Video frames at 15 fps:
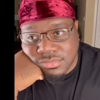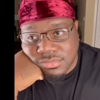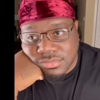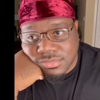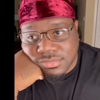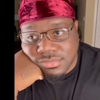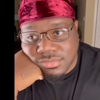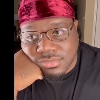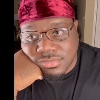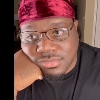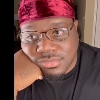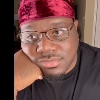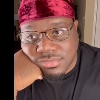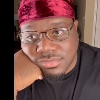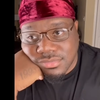
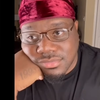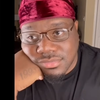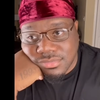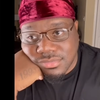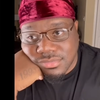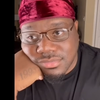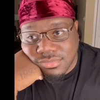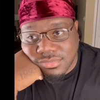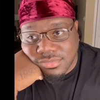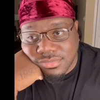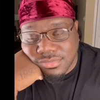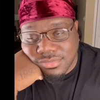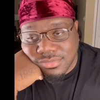(no one is talking)